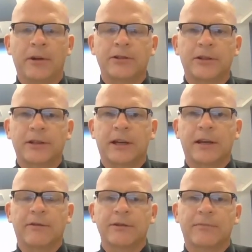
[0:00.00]
But it's just going
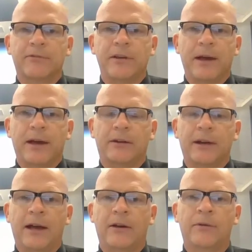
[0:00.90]
to give us some feedback
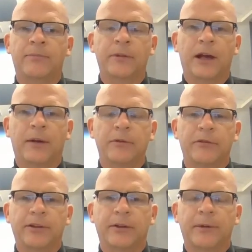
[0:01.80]
on how
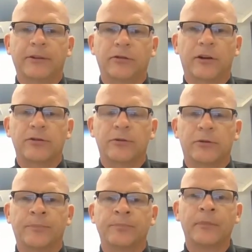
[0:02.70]
you're feeling about the start of
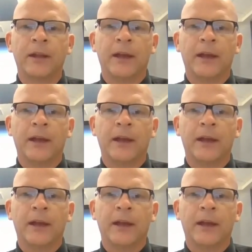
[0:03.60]
school